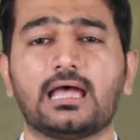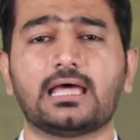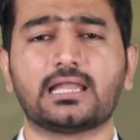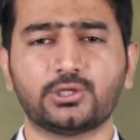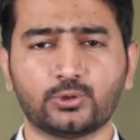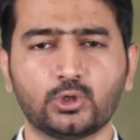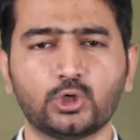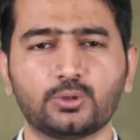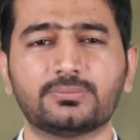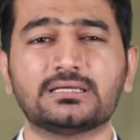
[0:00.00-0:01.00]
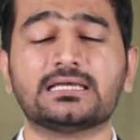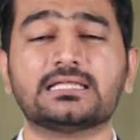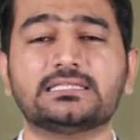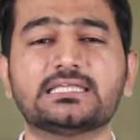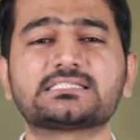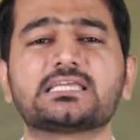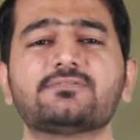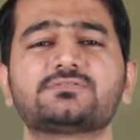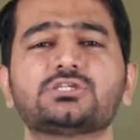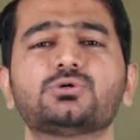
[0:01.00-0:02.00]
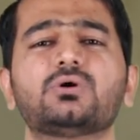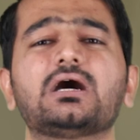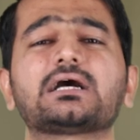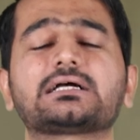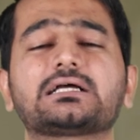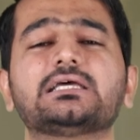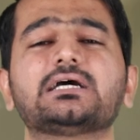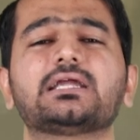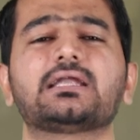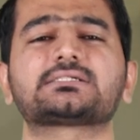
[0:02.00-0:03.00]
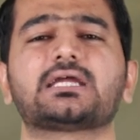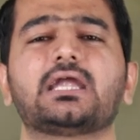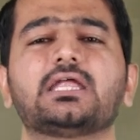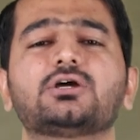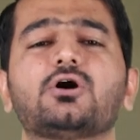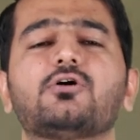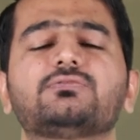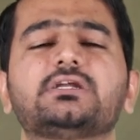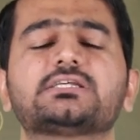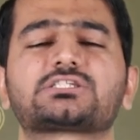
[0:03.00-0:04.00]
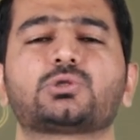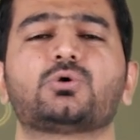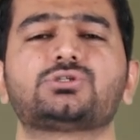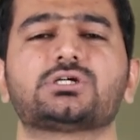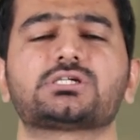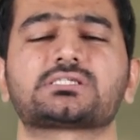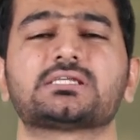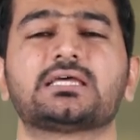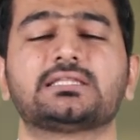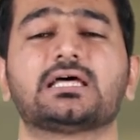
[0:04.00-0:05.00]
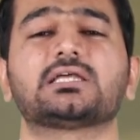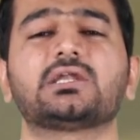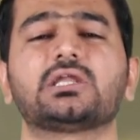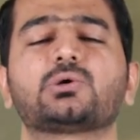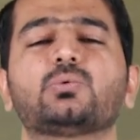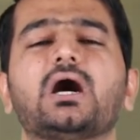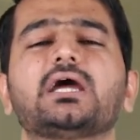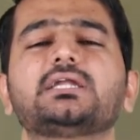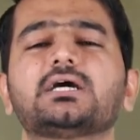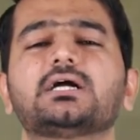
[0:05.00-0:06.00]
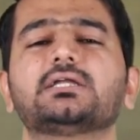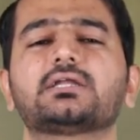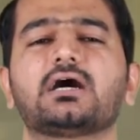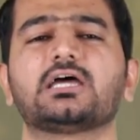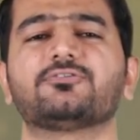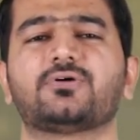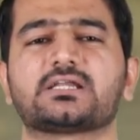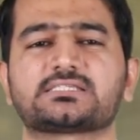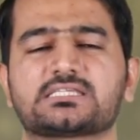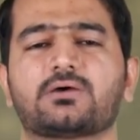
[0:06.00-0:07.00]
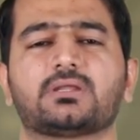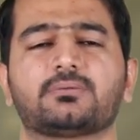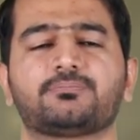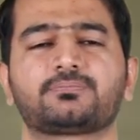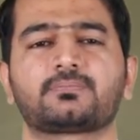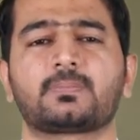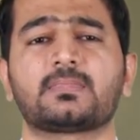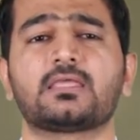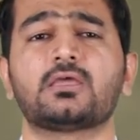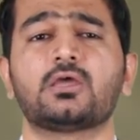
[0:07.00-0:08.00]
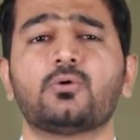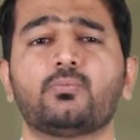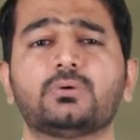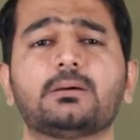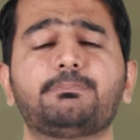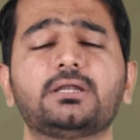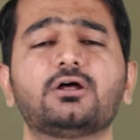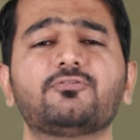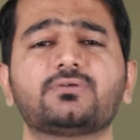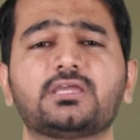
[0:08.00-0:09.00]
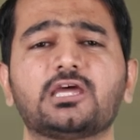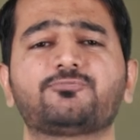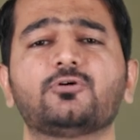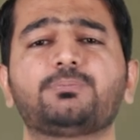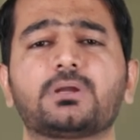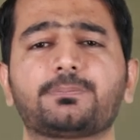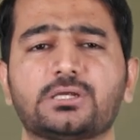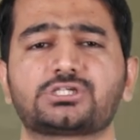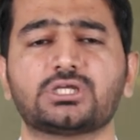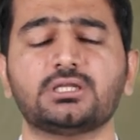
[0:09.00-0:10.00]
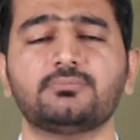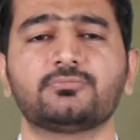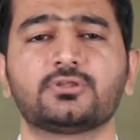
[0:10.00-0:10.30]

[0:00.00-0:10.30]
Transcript: and I hope this gives you a clear understanding of the disclosures that are required under IFRS 7. With a bit of careful preparation,